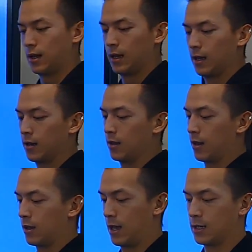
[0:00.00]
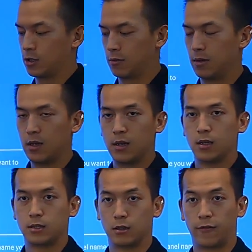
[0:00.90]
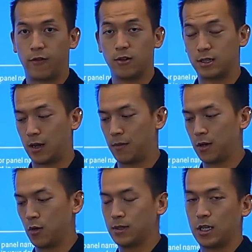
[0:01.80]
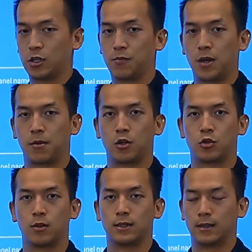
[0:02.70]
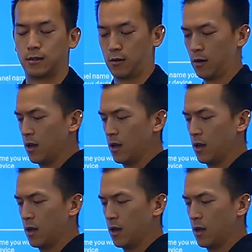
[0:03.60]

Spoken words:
in the classroom. So the first thing I'm going to do is actually bring up Control Center.